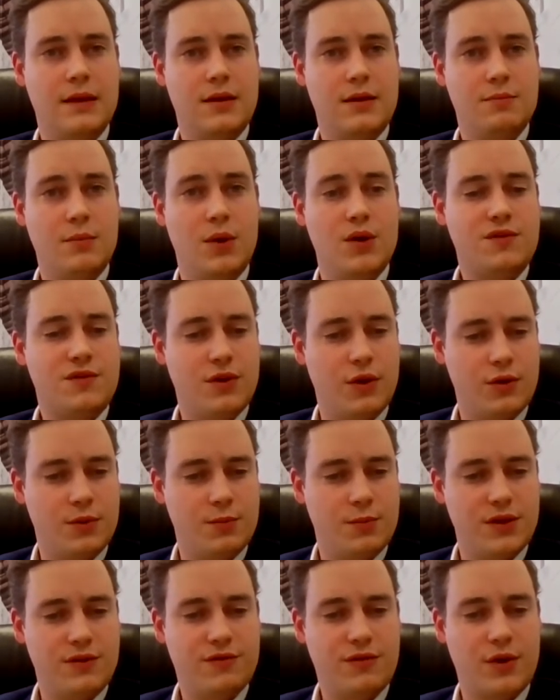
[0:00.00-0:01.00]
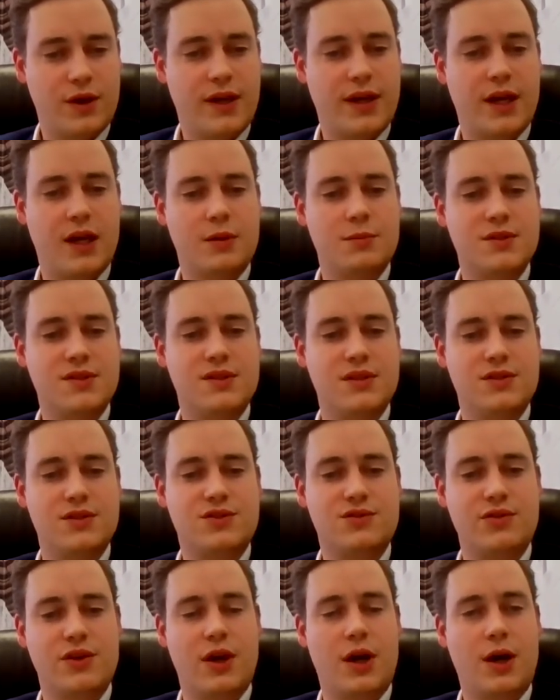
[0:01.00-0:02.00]
Most notably, for a cannabis
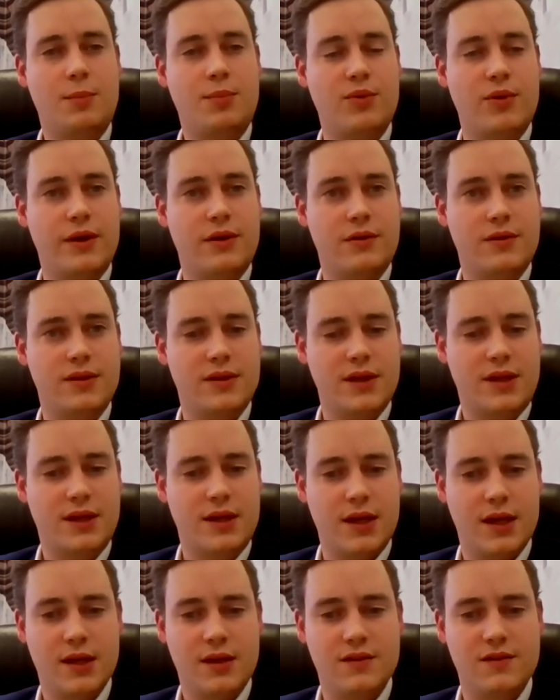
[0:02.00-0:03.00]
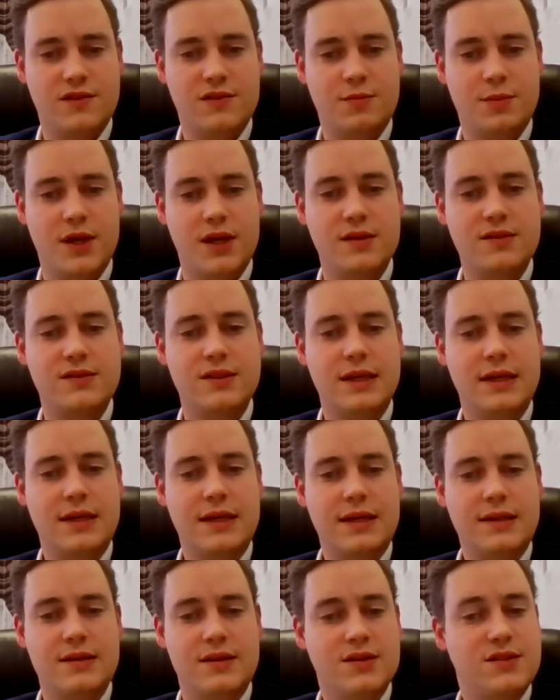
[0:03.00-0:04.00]
industry operator in the Canadian space,
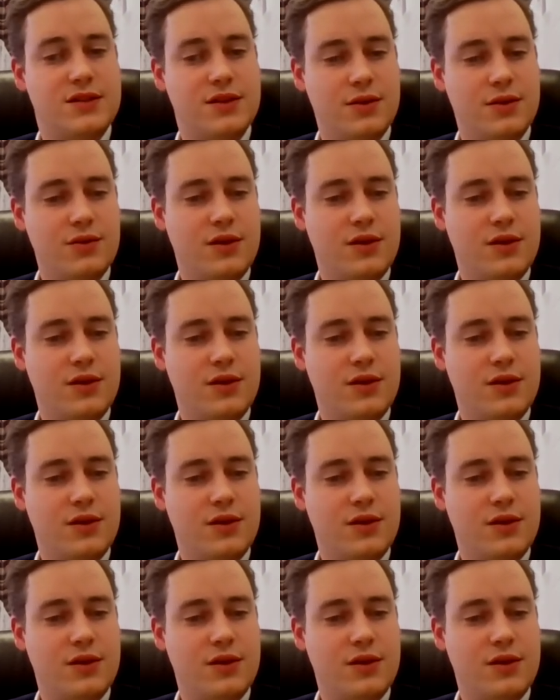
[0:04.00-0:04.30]
this year